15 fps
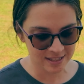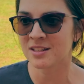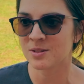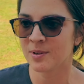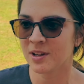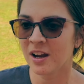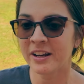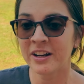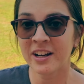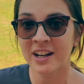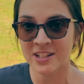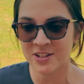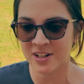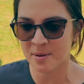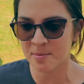Because we got here
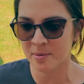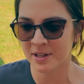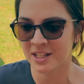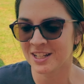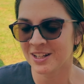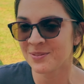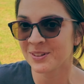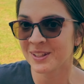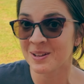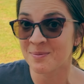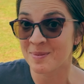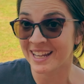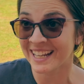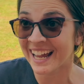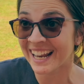yesterday, but we didn't really
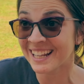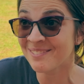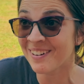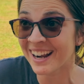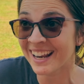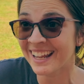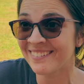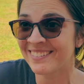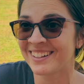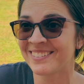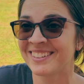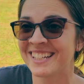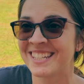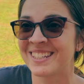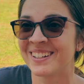meet anybody. We didn't
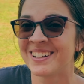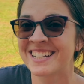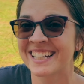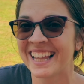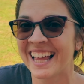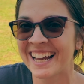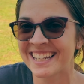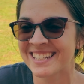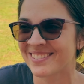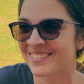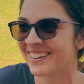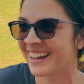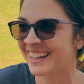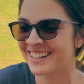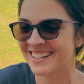really socialize. We were
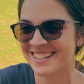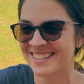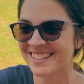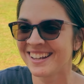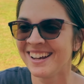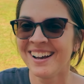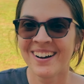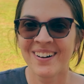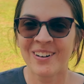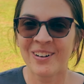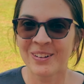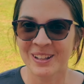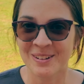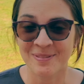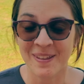kind of just
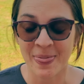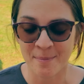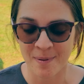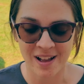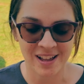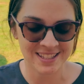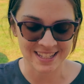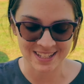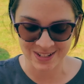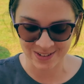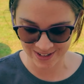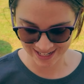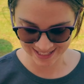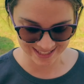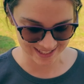holed up in the bus, as you
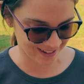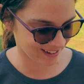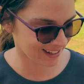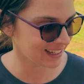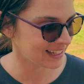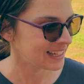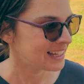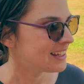guys saw.